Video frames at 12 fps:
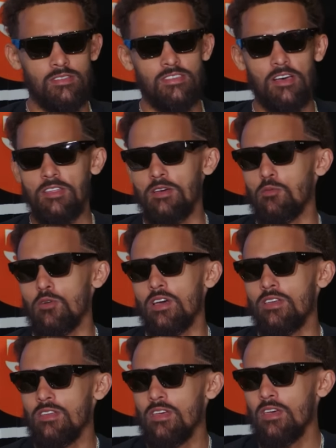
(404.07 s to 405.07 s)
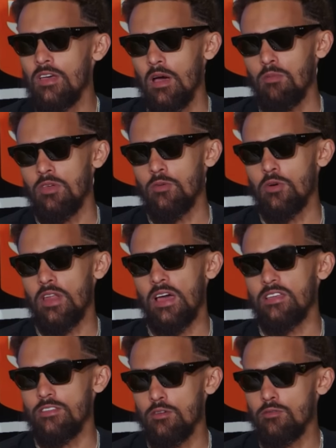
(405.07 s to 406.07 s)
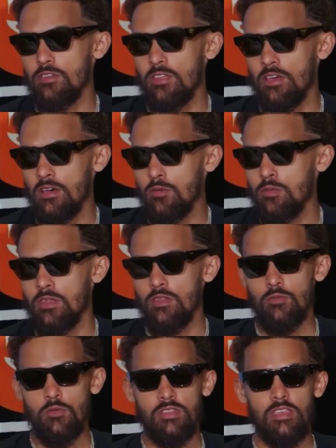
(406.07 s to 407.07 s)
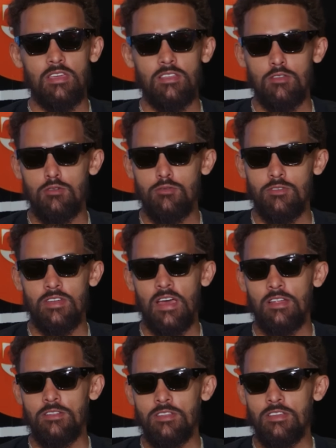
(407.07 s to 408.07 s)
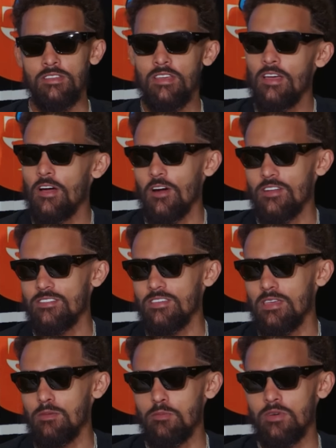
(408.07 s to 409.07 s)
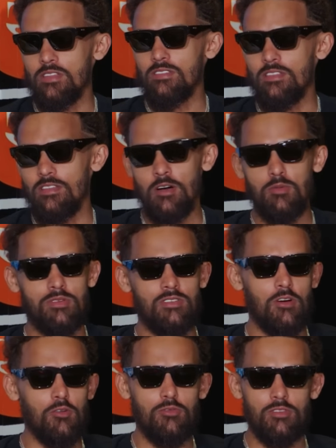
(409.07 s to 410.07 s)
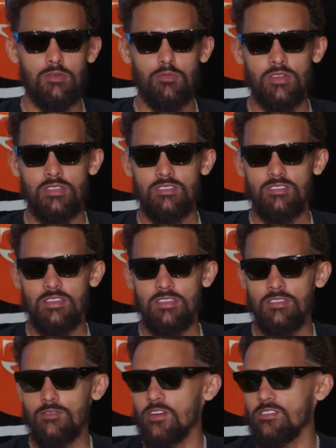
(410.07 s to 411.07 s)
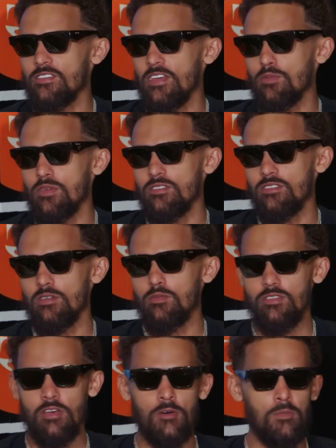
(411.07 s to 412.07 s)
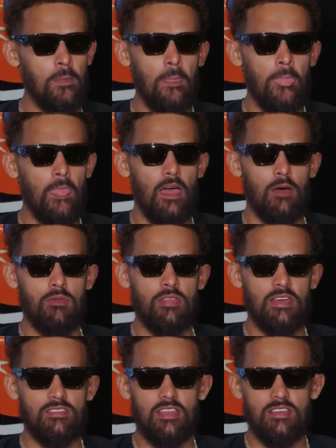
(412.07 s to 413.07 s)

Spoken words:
tell them what I can do for them and what they can do for not only our team but hopefully bring the city its first championship. So I mean, that's